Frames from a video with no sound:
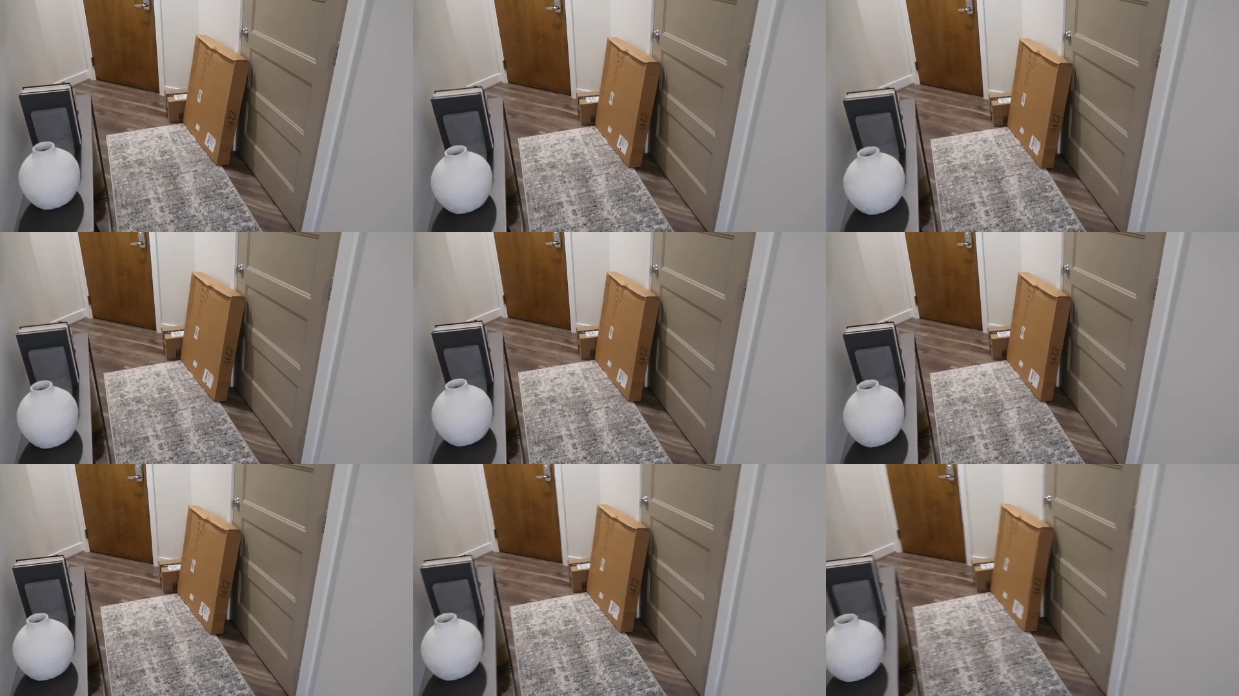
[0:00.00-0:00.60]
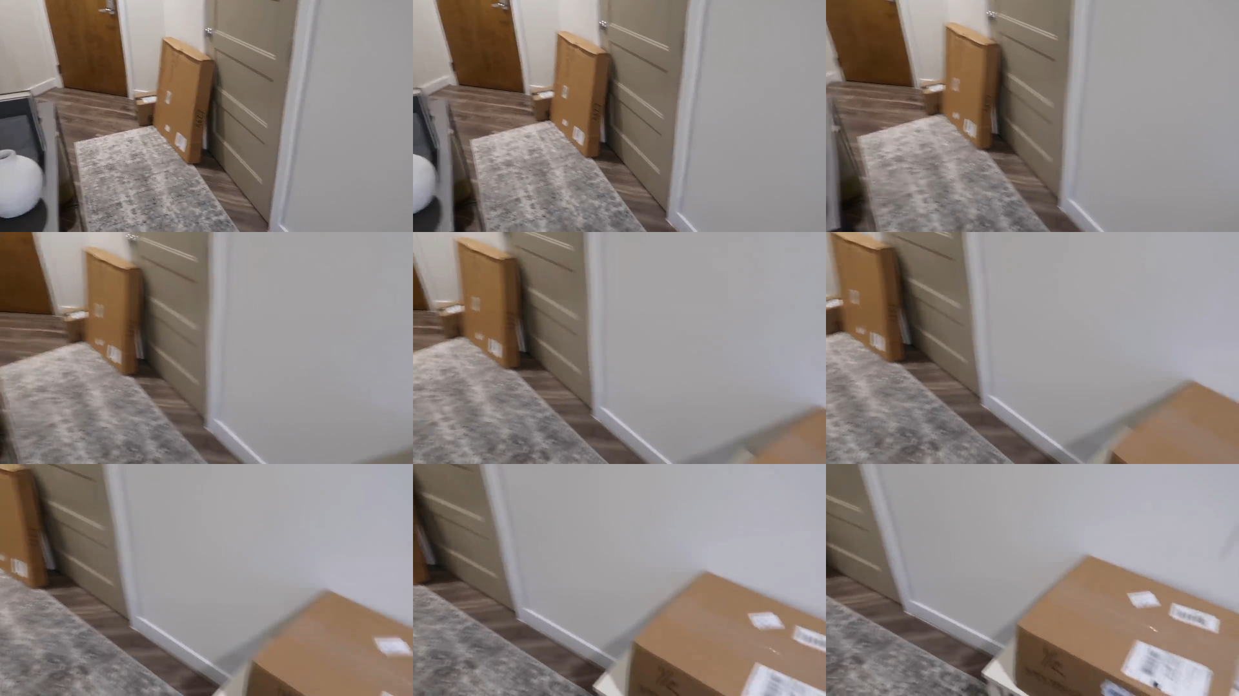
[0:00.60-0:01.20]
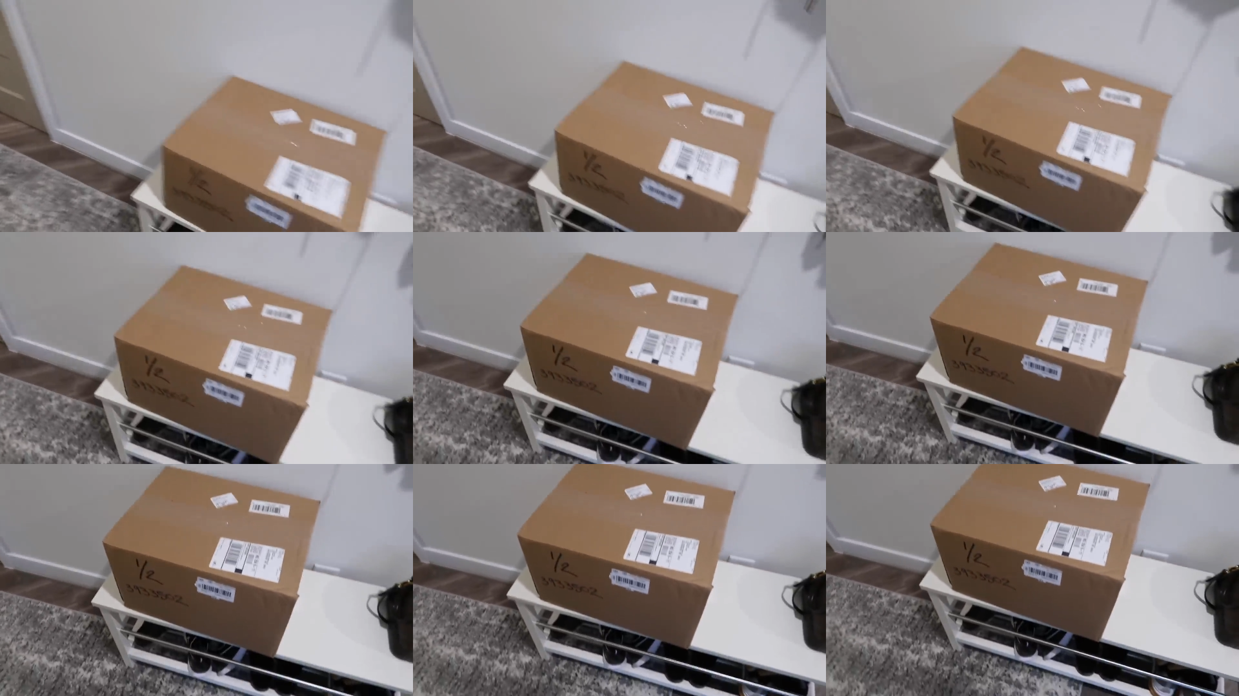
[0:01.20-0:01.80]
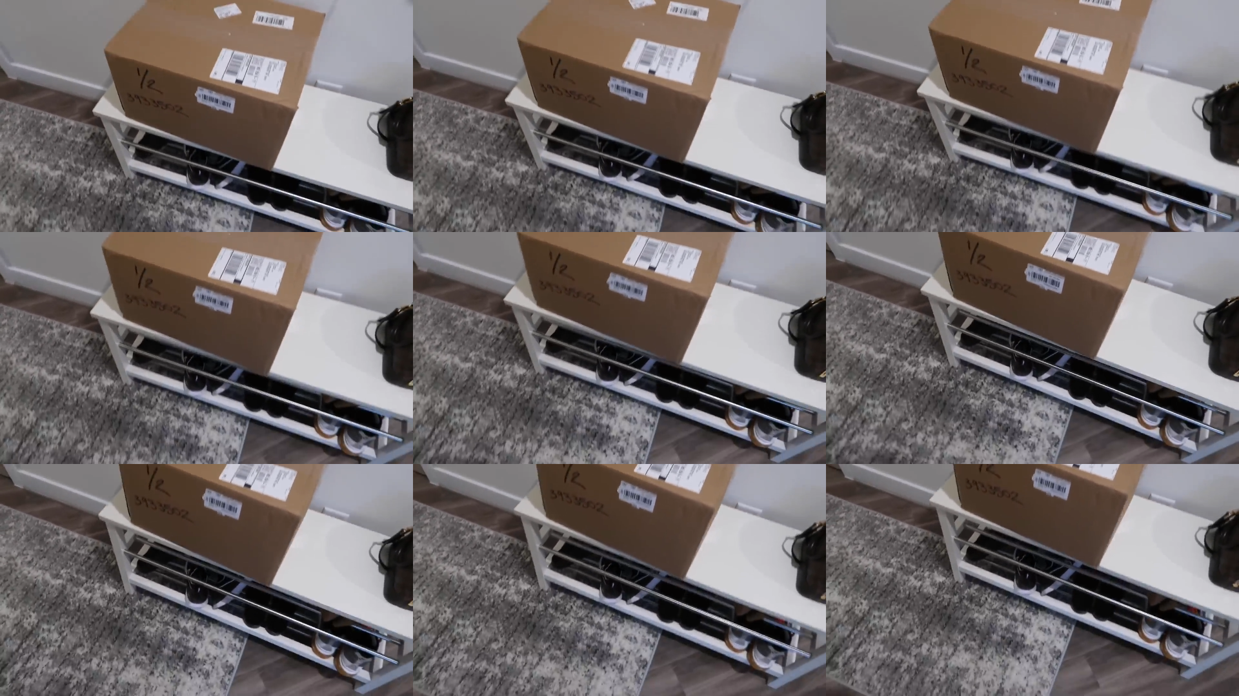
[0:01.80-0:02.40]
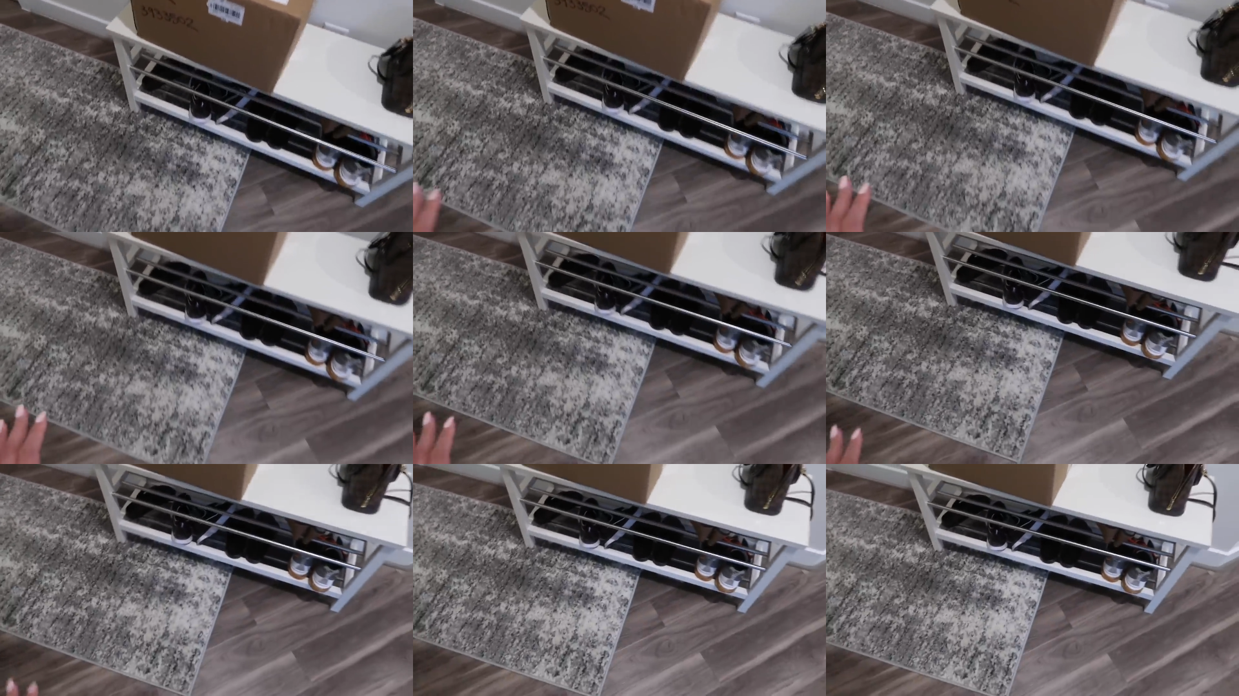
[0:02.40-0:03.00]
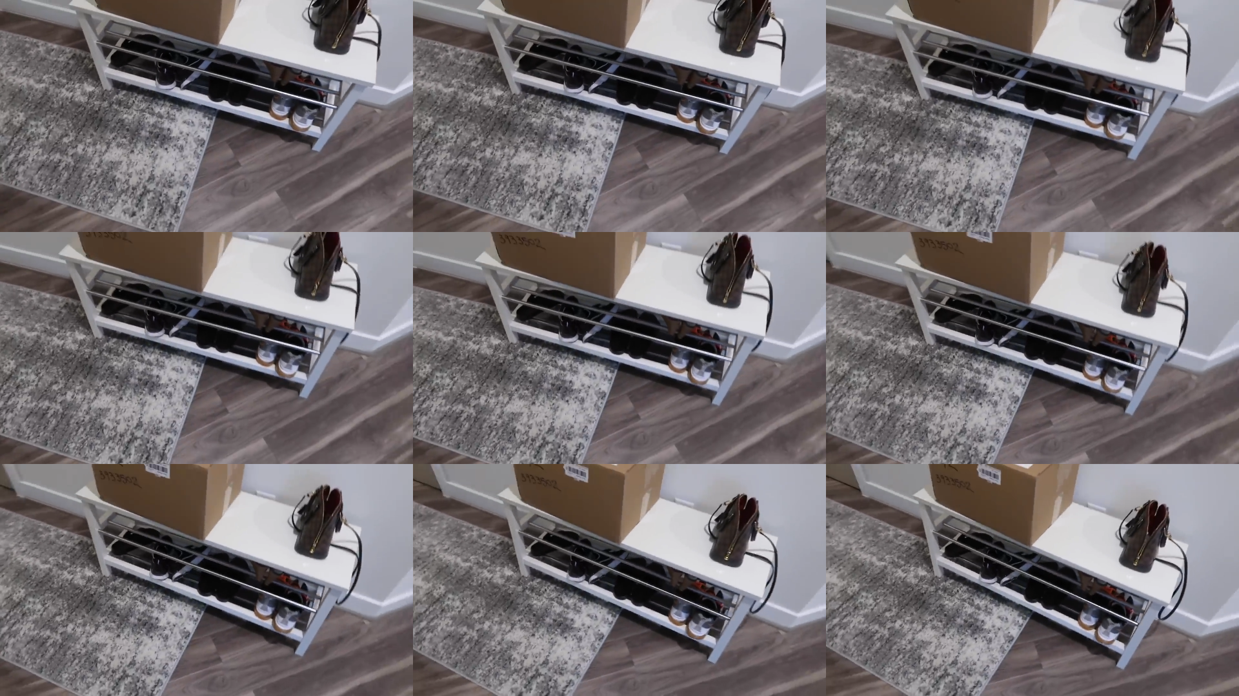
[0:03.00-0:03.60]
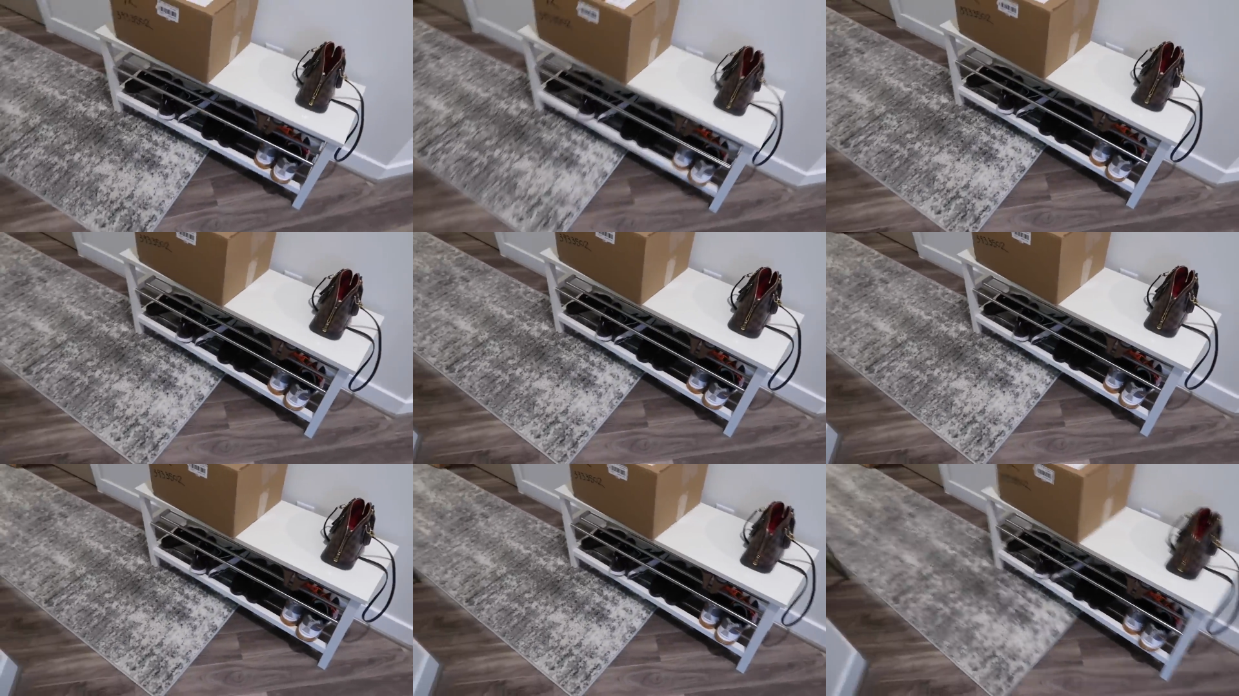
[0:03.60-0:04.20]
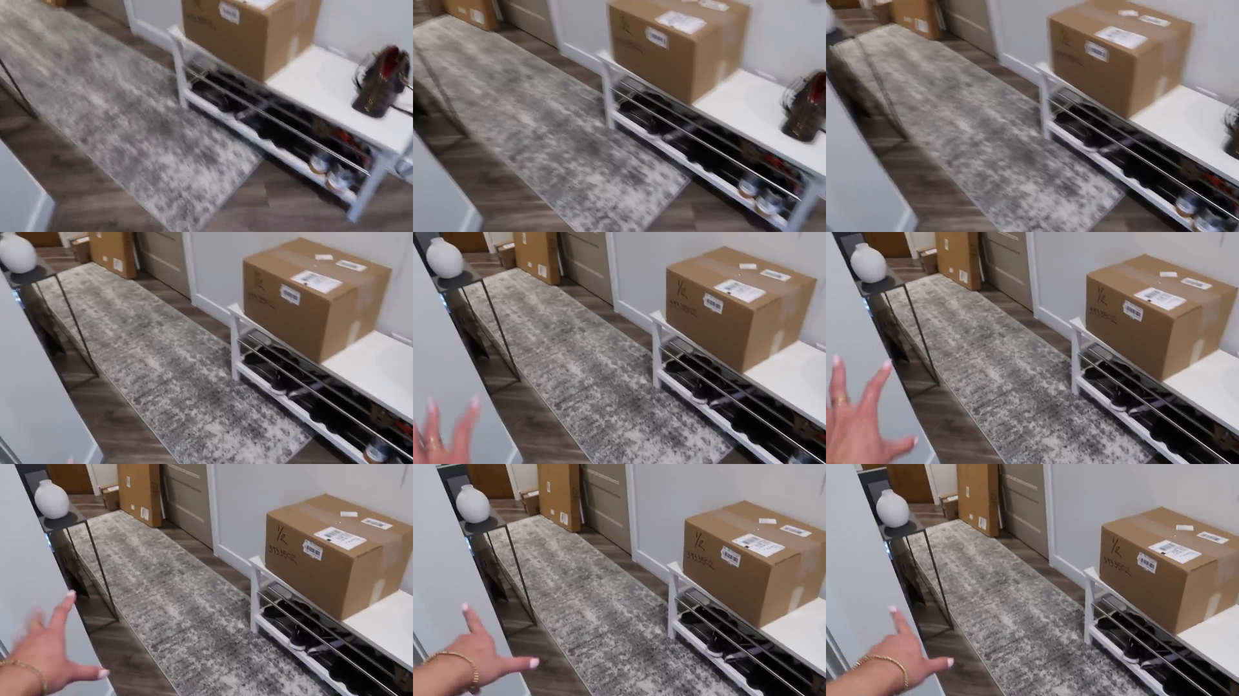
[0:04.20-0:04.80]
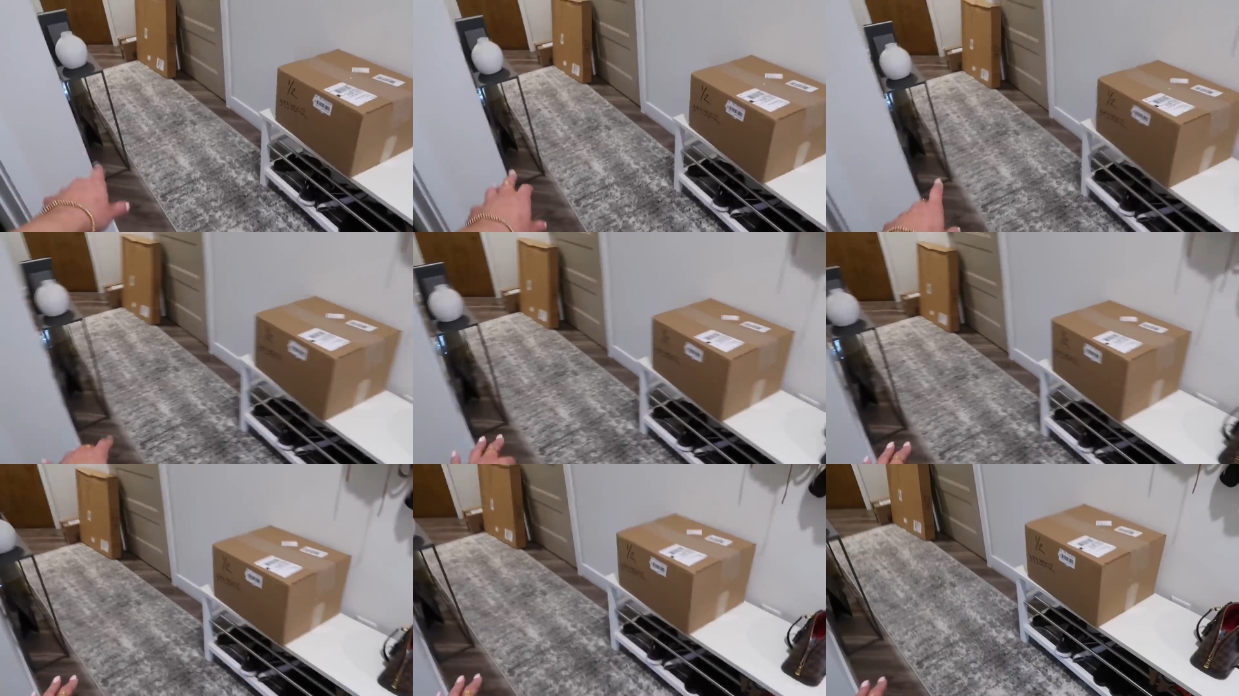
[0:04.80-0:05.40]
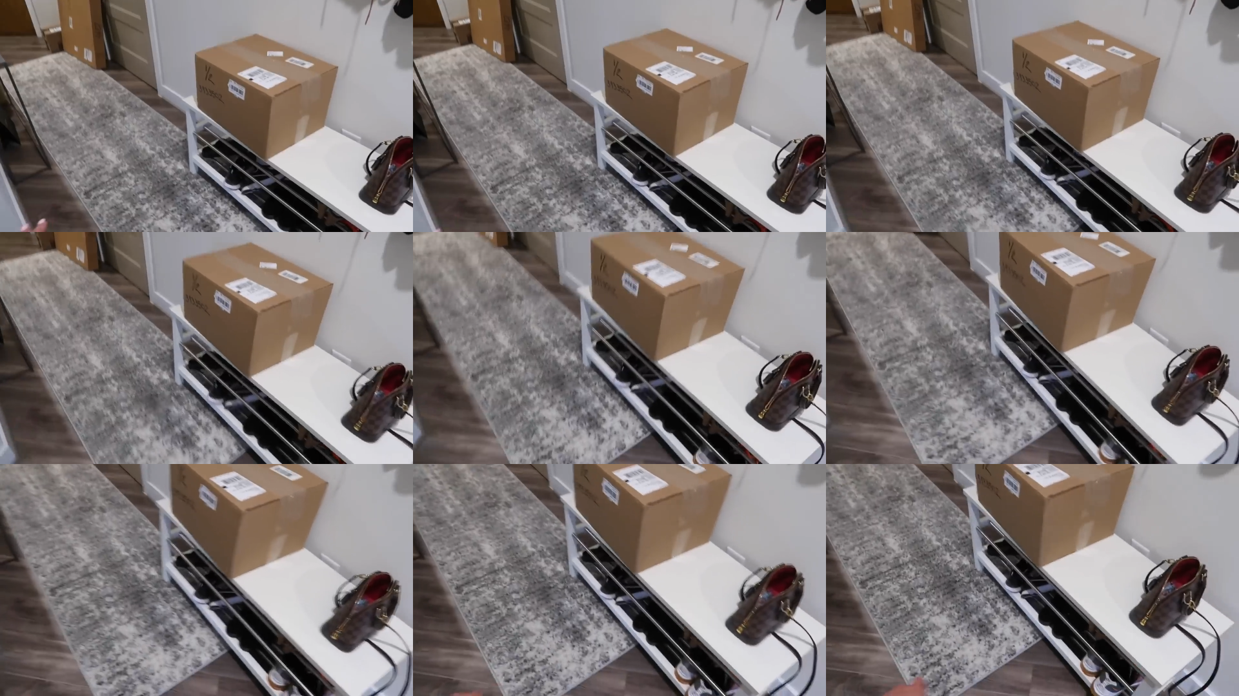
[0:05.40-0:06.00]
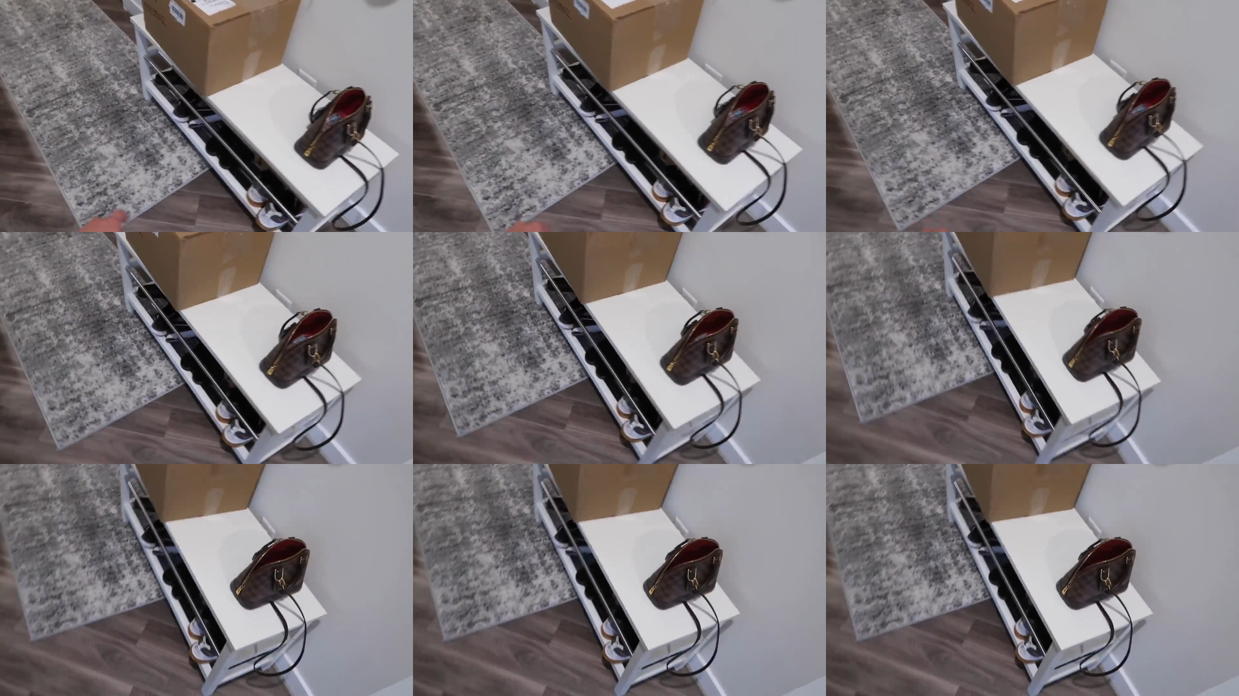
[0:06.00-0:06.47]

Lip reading: No face is visible, so there are no lips to read.